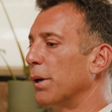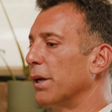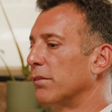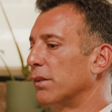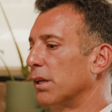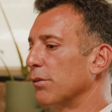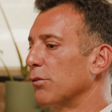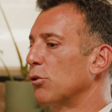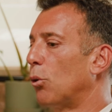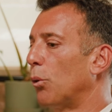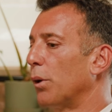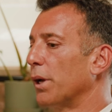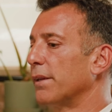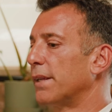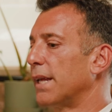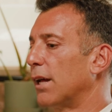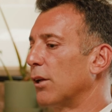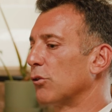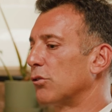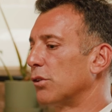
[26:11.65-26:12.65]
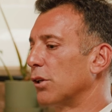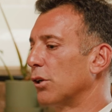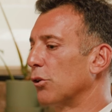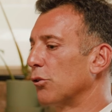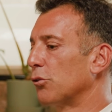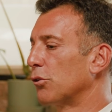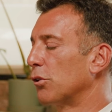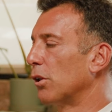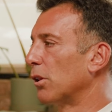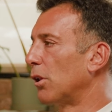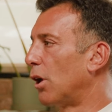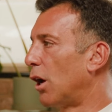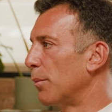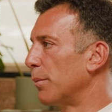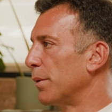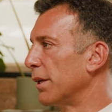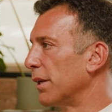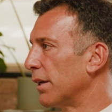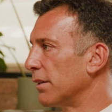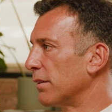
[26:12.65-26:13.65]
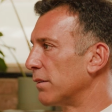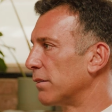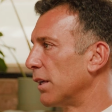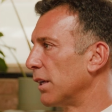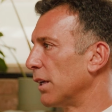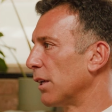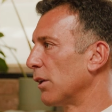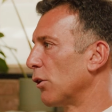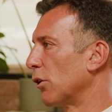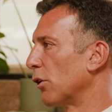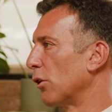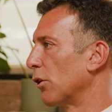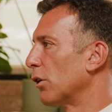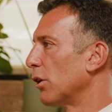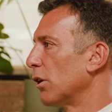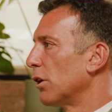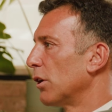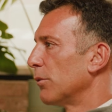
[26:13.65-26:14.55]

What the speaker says: instead of going downstairs to the lobby and seeing your